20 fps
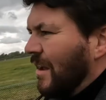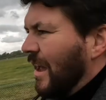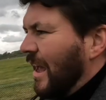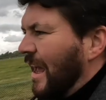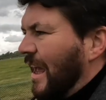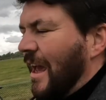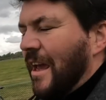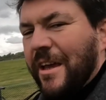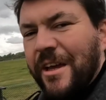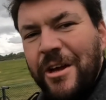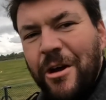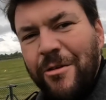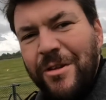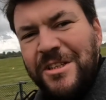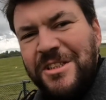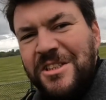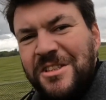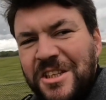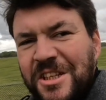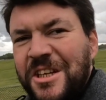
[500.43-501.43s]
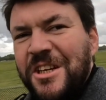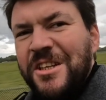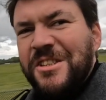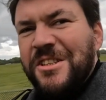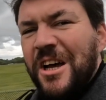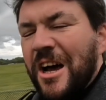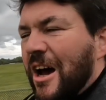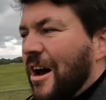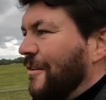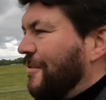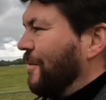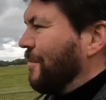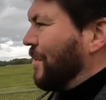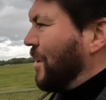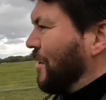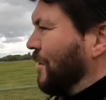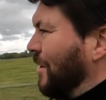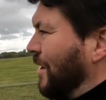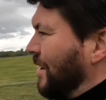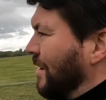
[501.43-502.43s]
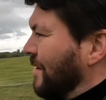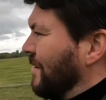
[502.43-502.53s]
There you go, this is the Qatar from Doha.